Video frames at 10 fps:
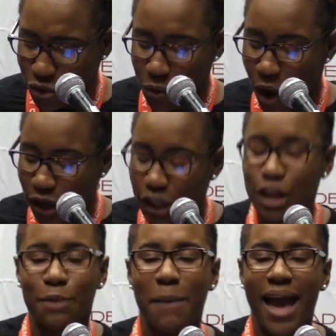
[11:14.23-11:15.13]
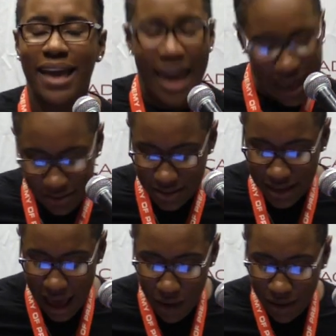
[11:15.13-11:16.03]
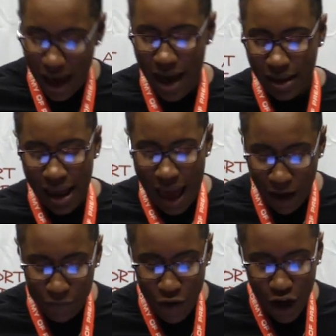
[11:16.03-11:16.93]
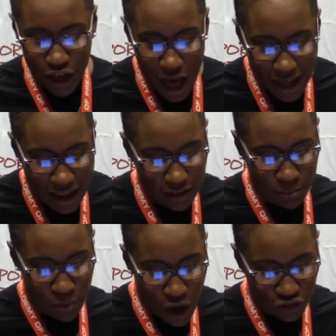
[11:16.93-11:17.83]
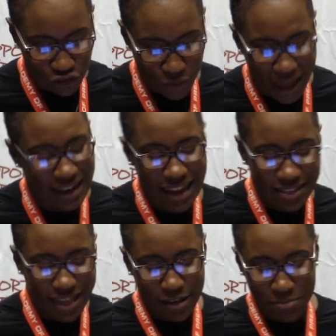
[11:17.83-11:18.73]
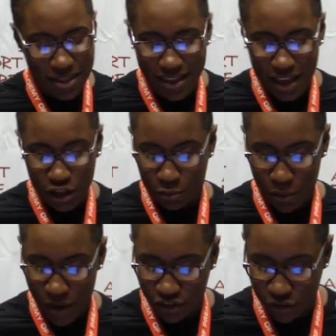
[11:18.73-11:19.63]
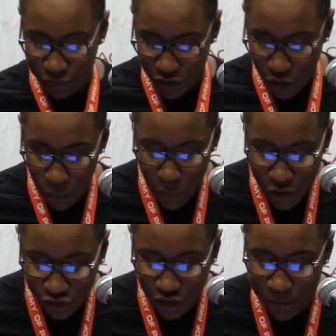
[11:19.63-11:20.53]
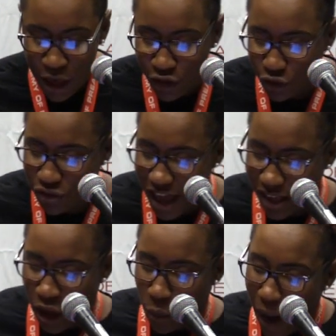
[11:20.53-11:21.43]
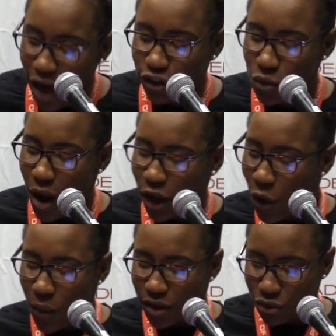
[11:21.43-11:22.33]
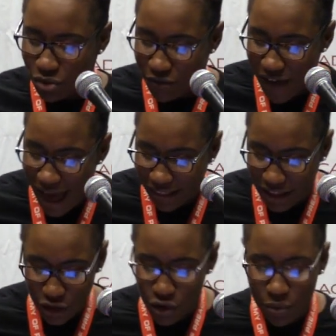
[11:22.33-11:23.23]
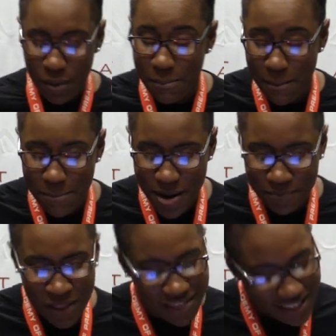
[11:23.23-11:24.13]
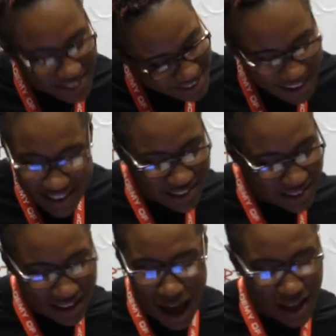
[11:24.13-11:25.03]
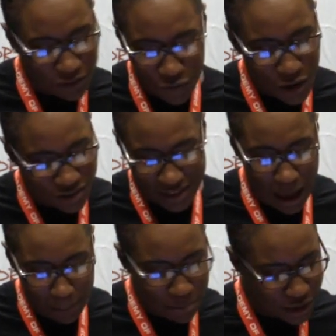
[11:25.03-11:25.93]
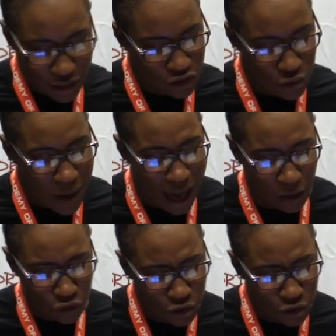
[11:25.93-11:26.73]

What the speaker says: You ought to look back and see how far God has brought you, and let that be the inspiration for your worship, so that while you are going through the valley, you can remember that this isn't God's first time bringing you out.